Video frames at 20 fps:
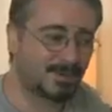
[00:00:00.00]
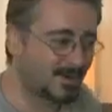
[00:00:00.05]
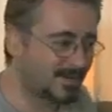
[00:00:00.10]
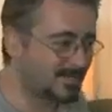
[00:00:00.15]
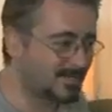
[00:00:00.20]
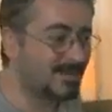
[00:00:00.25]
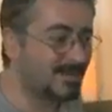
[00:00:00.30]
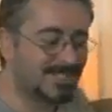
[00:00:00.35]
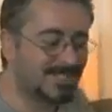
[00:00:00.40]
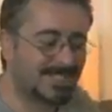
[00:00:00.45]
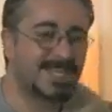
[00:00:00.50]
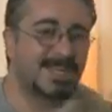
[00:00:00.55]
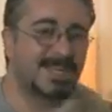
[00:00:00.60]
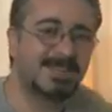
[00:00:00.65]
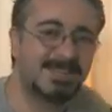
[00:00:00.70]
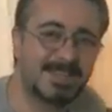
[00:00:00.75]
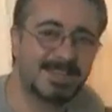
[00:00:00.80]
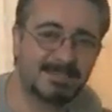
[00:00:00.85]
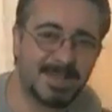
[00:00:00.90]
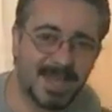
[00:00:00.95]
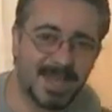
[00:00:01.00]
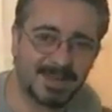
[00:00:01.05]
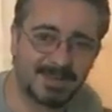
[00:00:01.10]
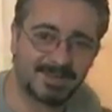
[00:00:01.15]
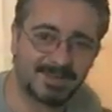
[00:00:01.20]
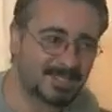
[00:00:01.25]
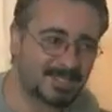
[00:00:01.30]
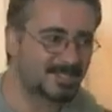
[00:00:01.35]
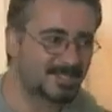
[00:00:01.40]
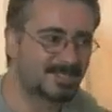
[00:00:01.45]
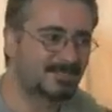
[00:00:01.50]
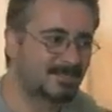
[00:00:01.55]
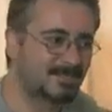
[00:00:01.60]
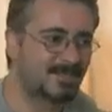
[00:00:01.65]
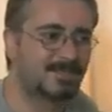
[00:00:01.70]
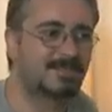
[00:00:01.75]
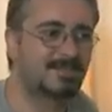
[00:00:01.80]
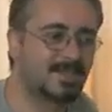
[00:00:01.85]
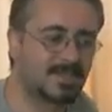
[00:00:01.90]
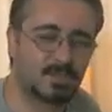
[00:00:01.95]
a product, I'll tell you about it. That's
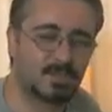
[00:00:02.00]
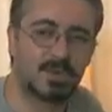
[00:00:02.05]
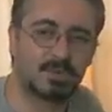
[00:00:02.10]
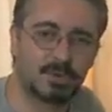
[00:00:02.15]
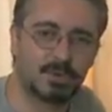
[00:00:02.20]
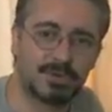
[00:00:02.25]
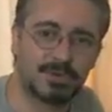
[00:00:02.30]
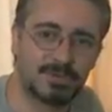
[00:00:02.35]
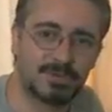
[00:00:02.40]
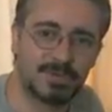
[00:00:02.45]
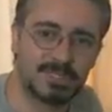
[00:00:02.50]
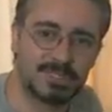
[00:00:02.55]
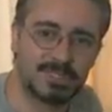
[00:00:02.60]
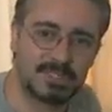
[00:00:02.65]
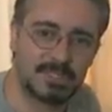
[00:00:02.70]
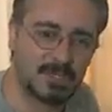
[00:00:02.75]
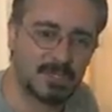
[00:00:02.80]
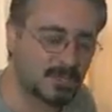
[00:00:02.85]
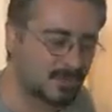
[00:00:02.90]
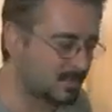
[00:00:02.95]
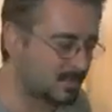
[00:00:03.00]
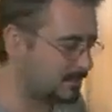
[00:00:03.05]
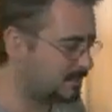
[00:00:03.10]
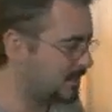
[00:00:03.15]
what reviewers do.